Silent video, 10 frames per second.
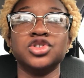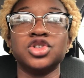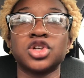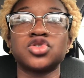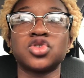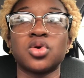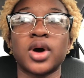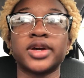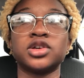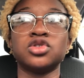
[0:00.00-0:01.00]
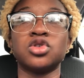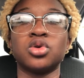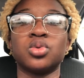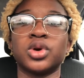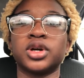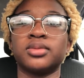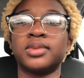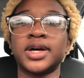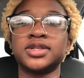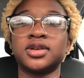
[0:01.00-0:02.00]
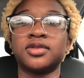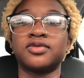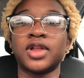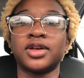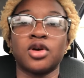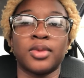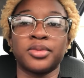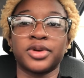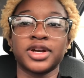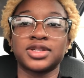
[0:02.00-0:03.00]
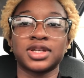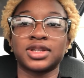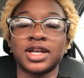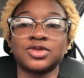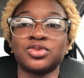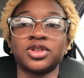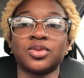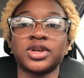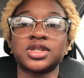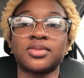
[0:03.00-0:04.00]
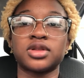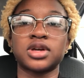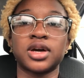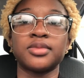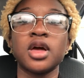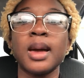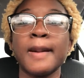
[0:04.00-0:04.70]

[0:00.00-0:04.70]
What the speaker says: just so I can go to work and buy stuff, like, on my breaks. Like, that's really a waste of my time.